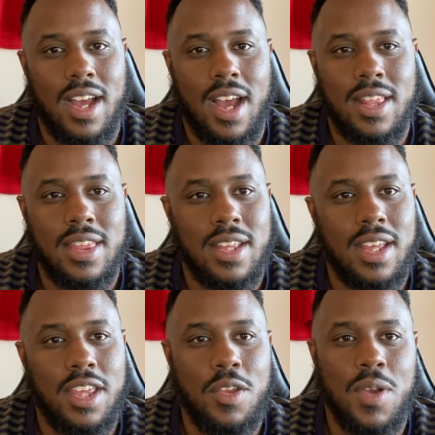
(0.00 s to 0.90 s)
I think
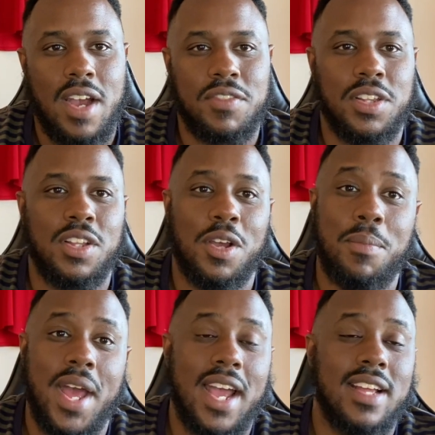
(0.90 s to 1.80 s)
you have to look
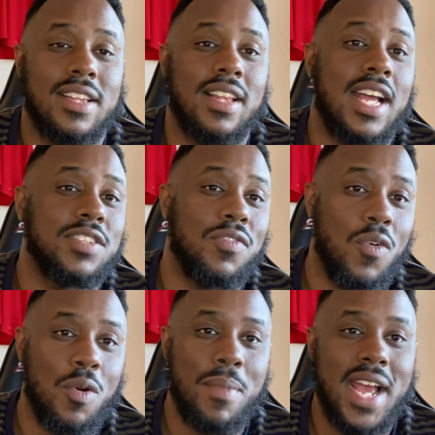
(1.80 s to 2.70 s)
back at the last
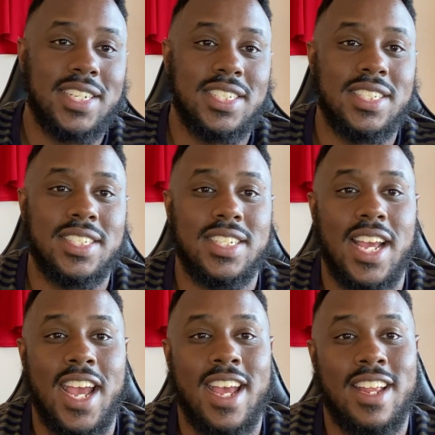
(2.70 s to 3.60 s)
4 matches,
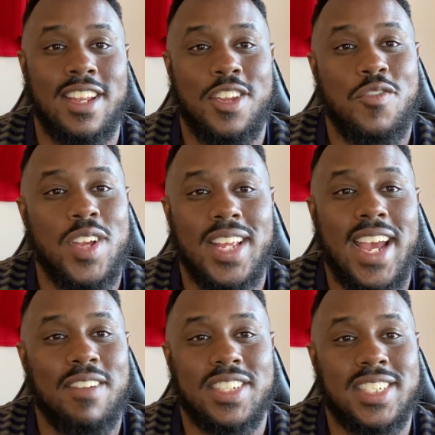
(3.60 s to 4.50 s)
and you really
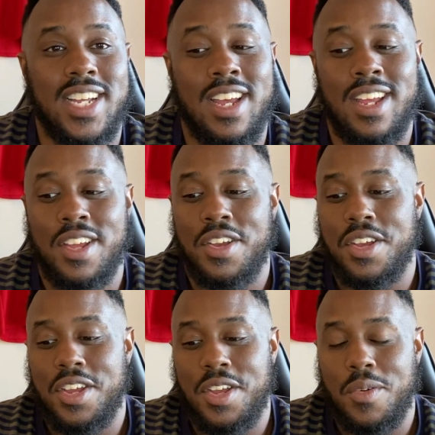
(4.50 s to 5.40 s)
have to say,
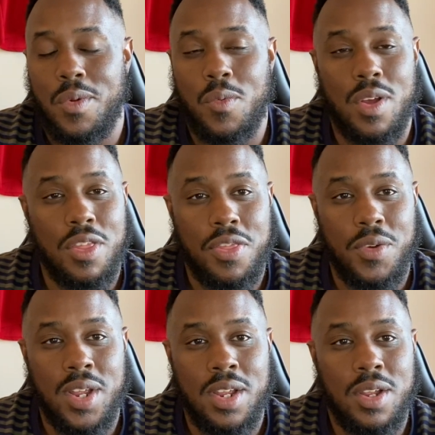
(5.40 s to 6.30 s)
we won
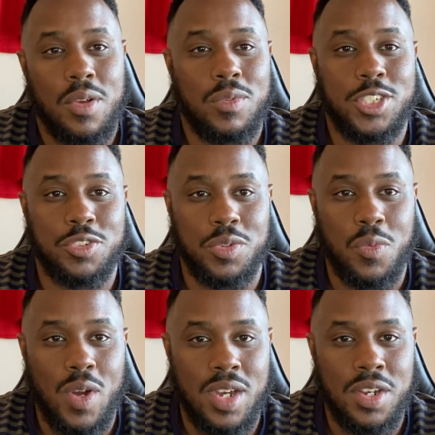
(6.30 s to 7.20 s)
3, we drew
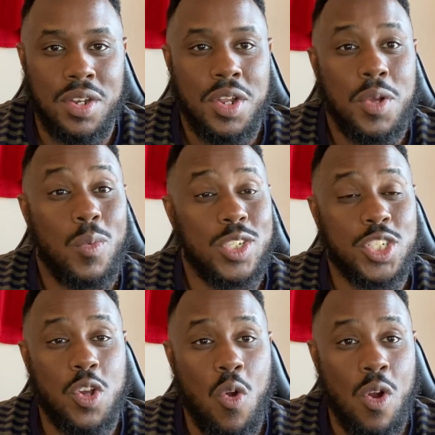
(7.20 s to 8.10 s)
1, we're
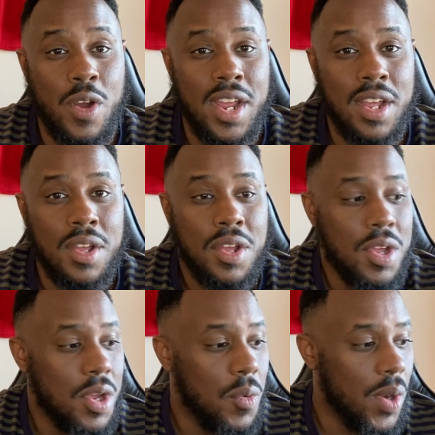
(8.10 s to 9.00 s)
scoring,
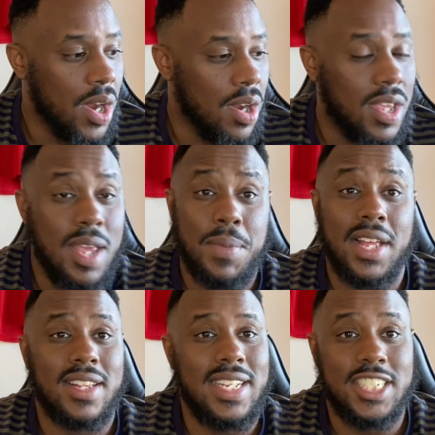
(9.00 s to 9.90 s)
we're
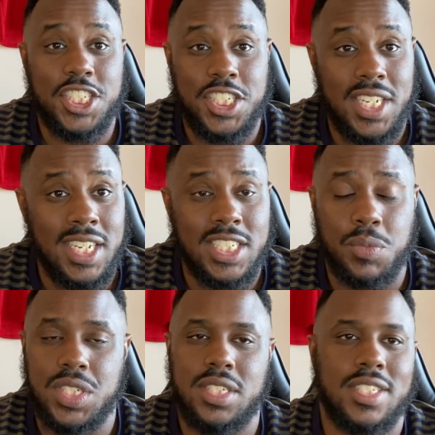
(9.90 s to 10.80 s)
keeping clean sheets,
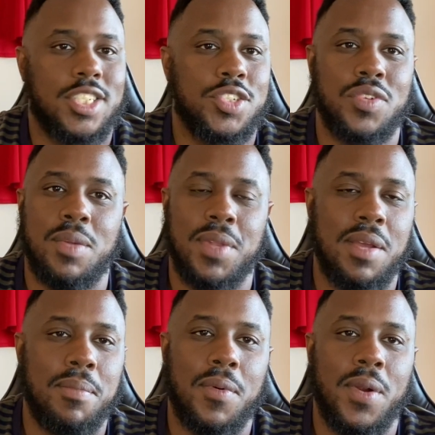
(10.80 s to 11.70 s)
which is extremely
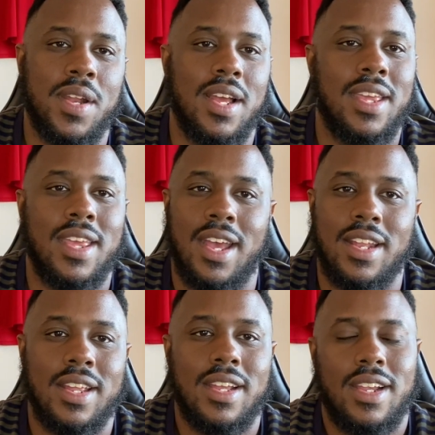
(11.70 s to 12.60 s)
important. Again,
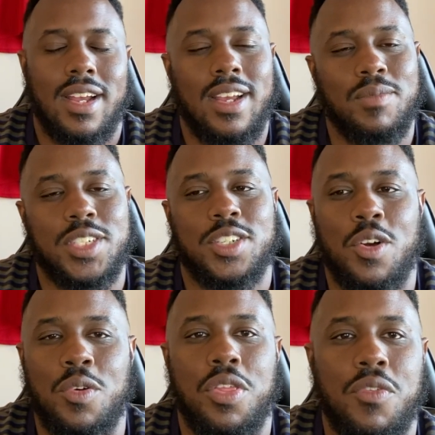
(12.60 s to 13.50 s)
I am
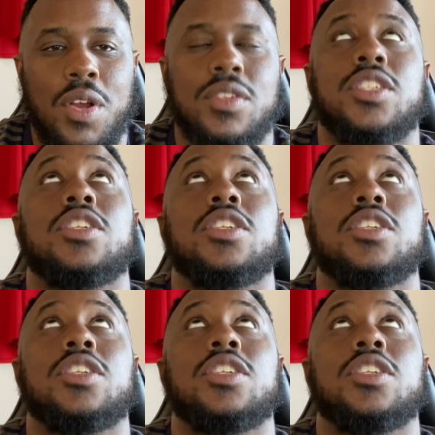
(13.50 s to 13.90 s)
so thrilled